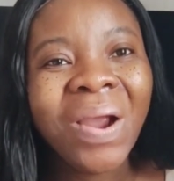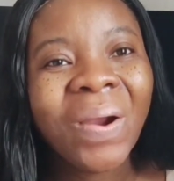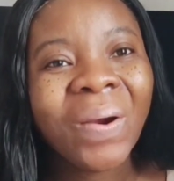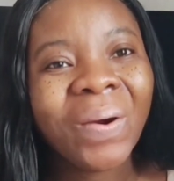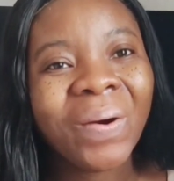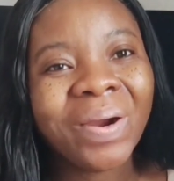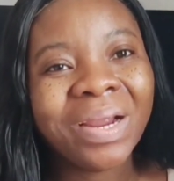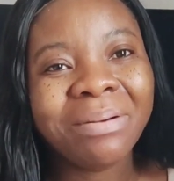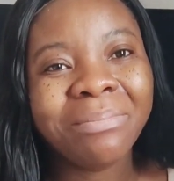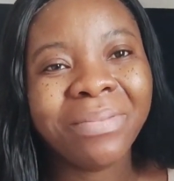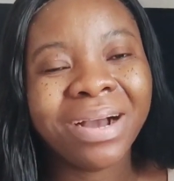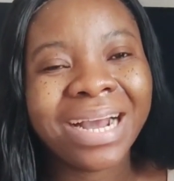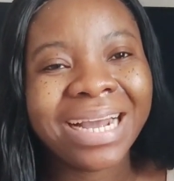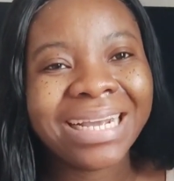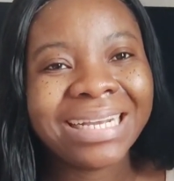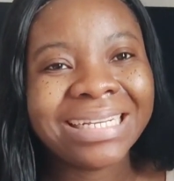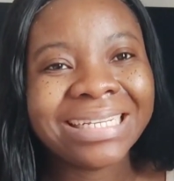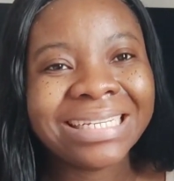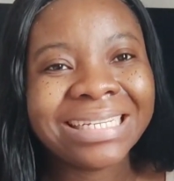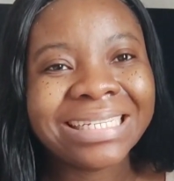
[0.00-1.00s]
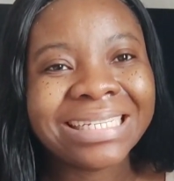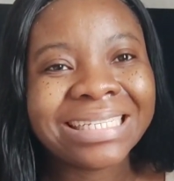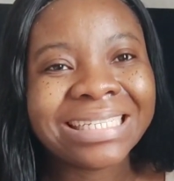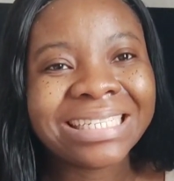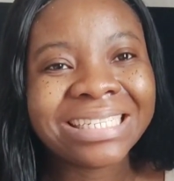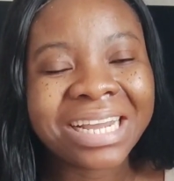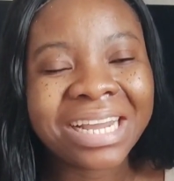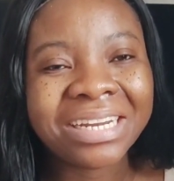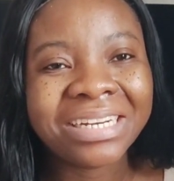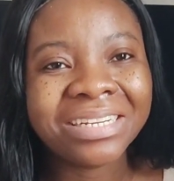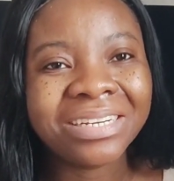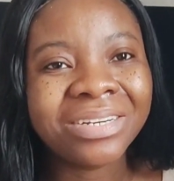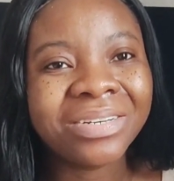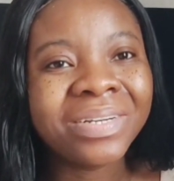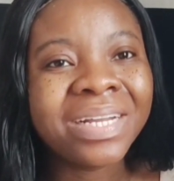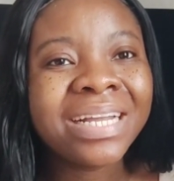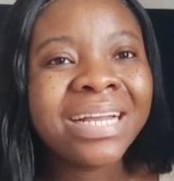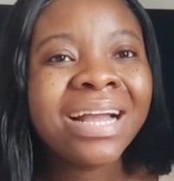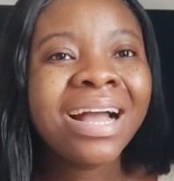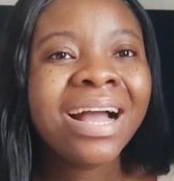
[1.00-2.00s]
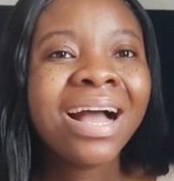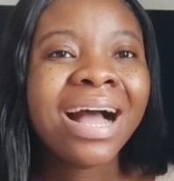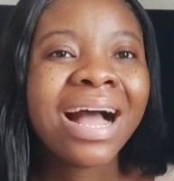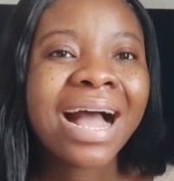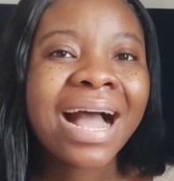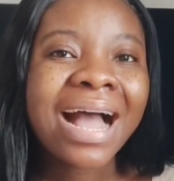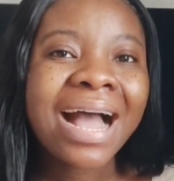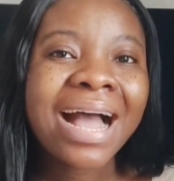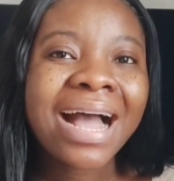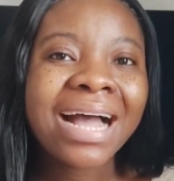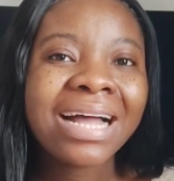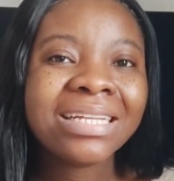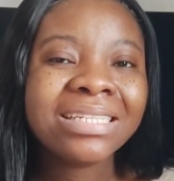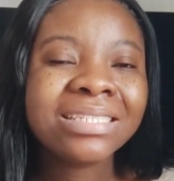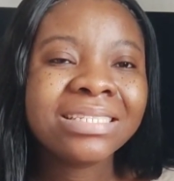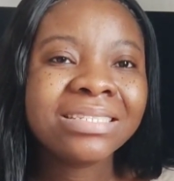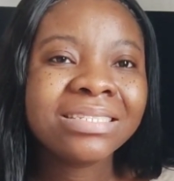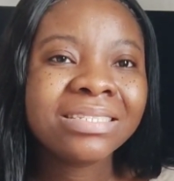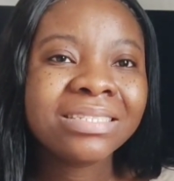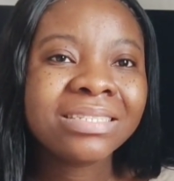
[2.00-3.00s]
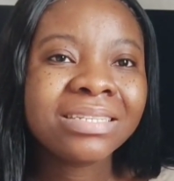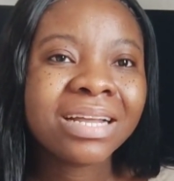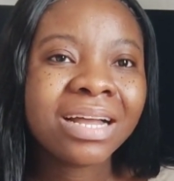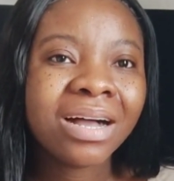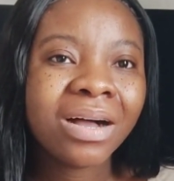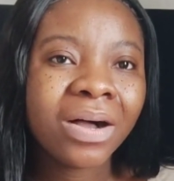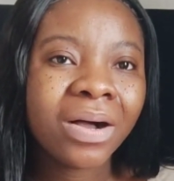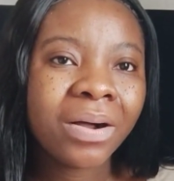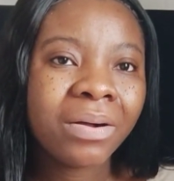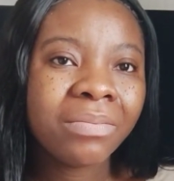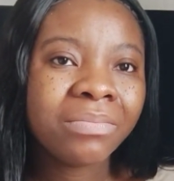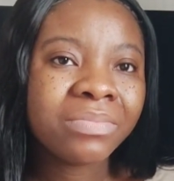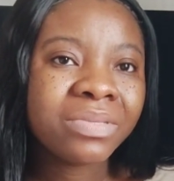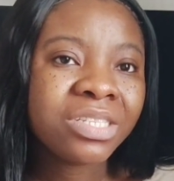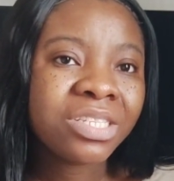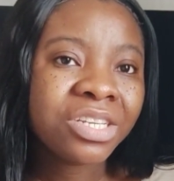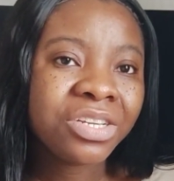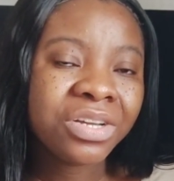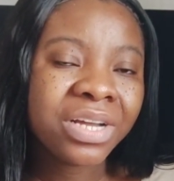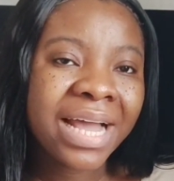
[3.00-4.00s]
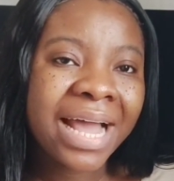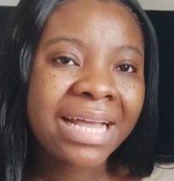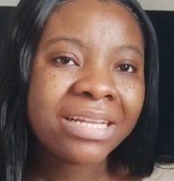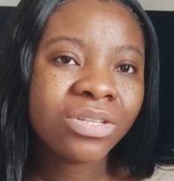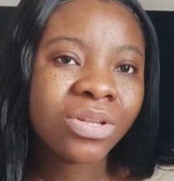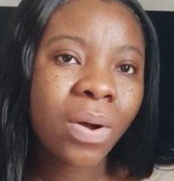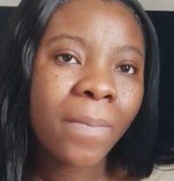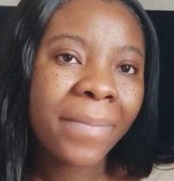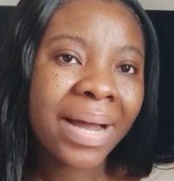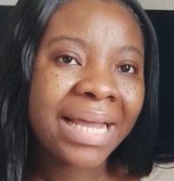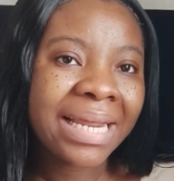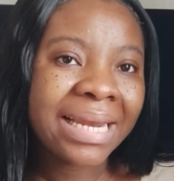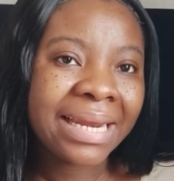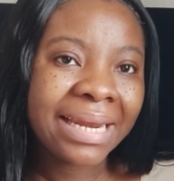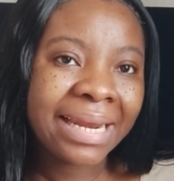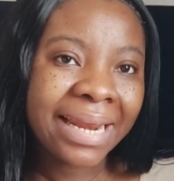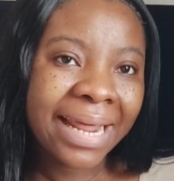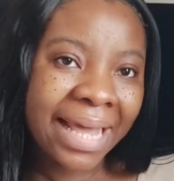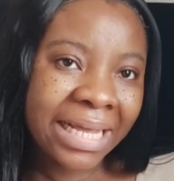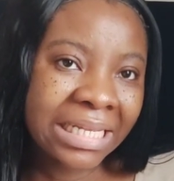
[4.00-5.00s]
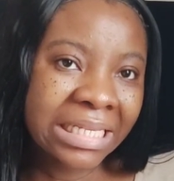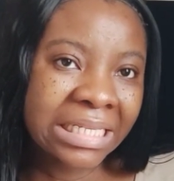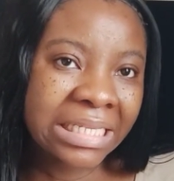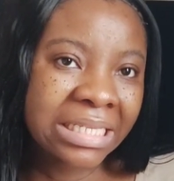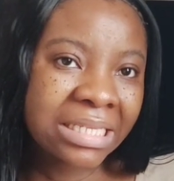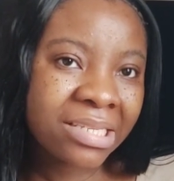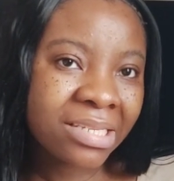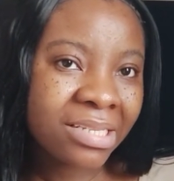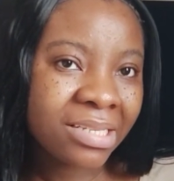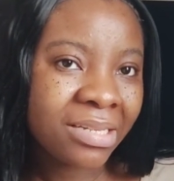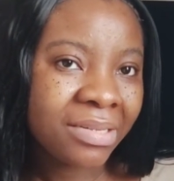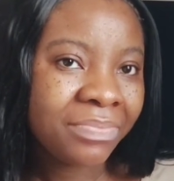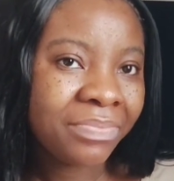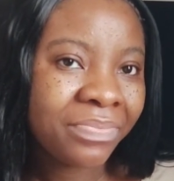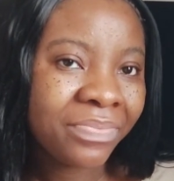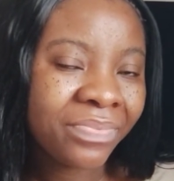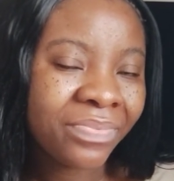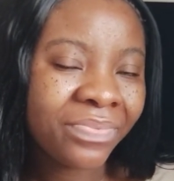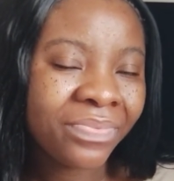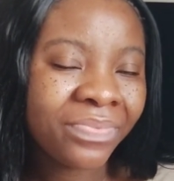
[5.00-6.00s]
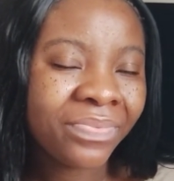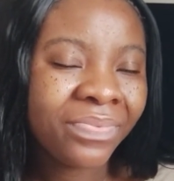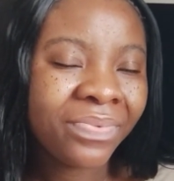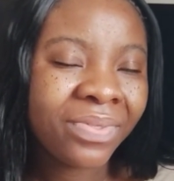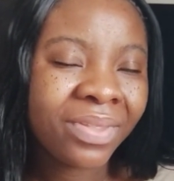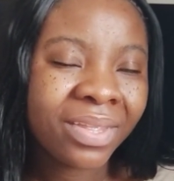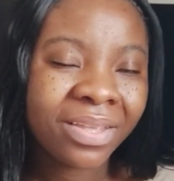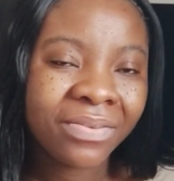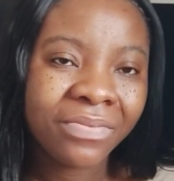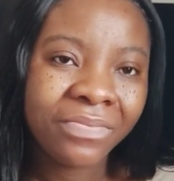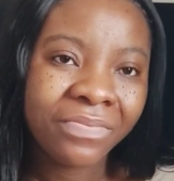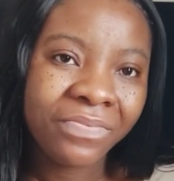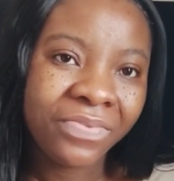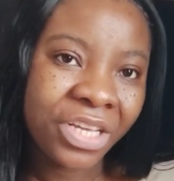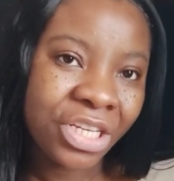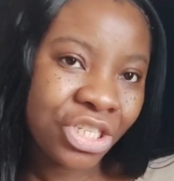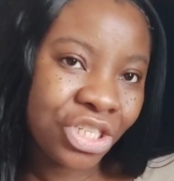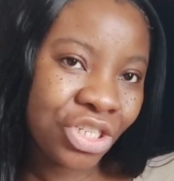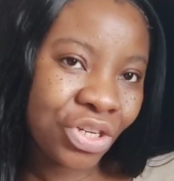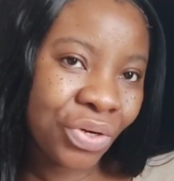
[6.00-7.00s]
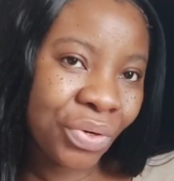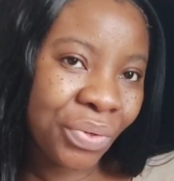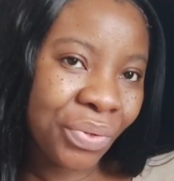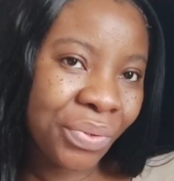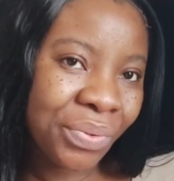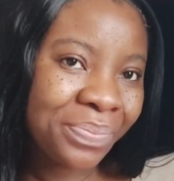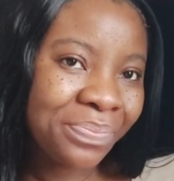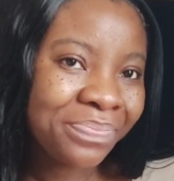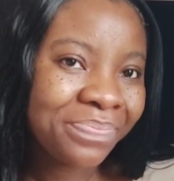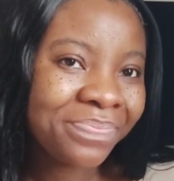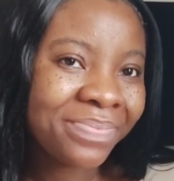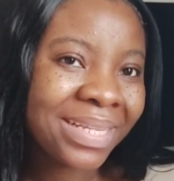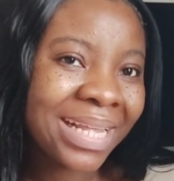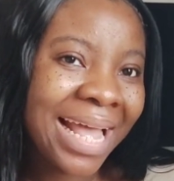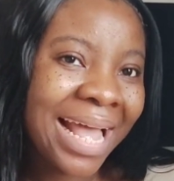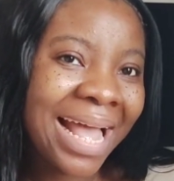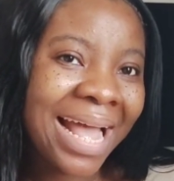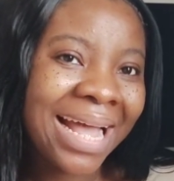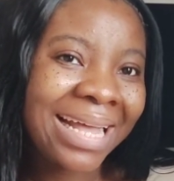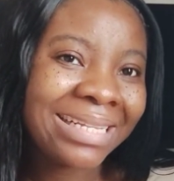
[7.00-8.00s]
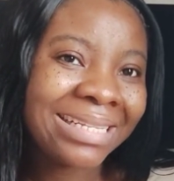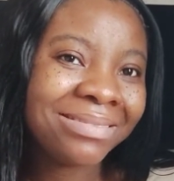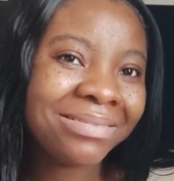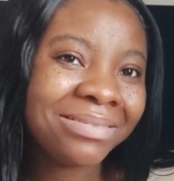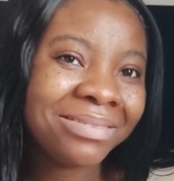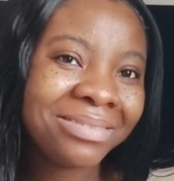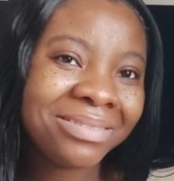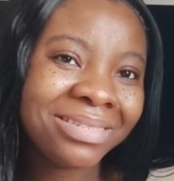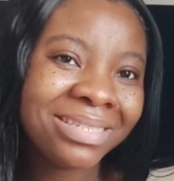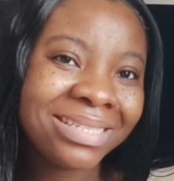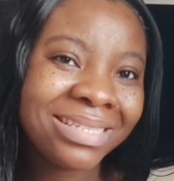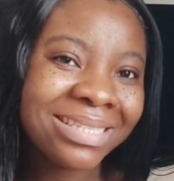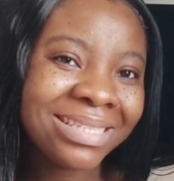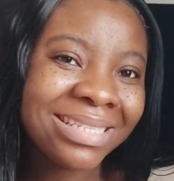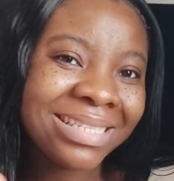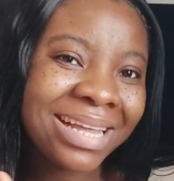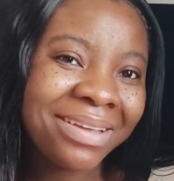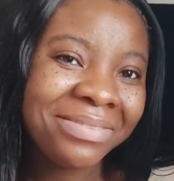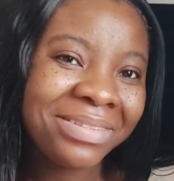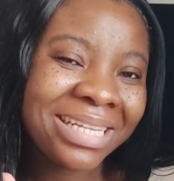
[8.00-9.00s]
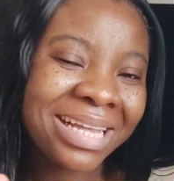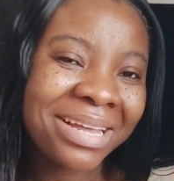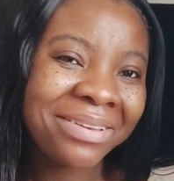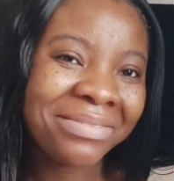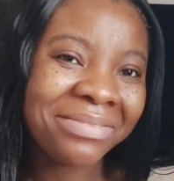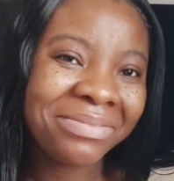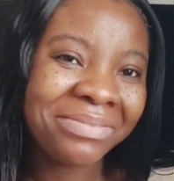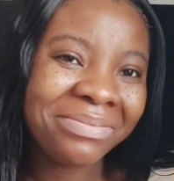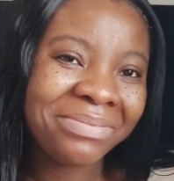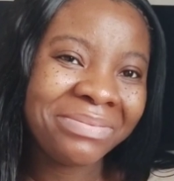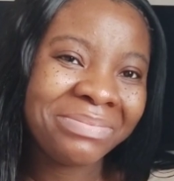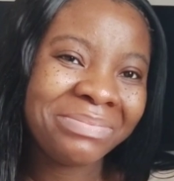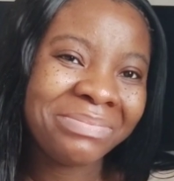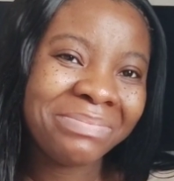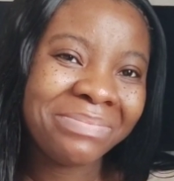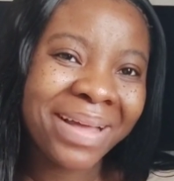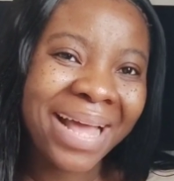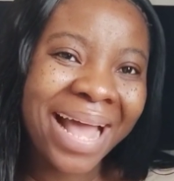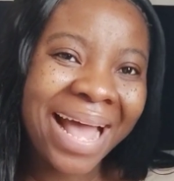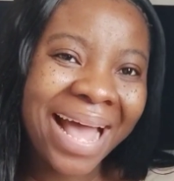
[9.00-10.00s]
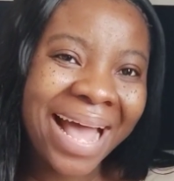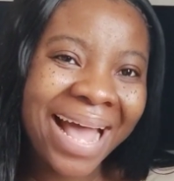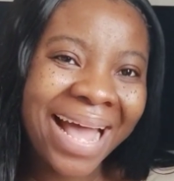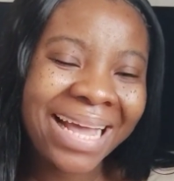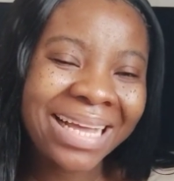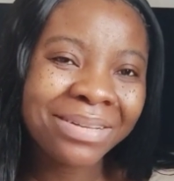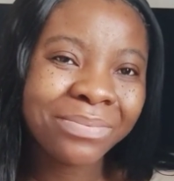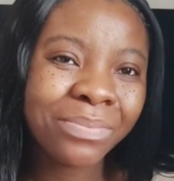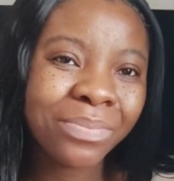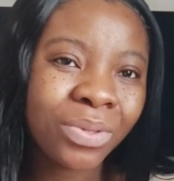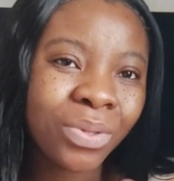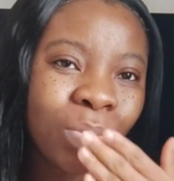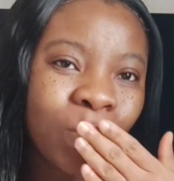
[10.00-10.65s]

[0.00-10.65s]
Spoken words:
on my channel, and see you guys on my next video, and stay safe. Bye.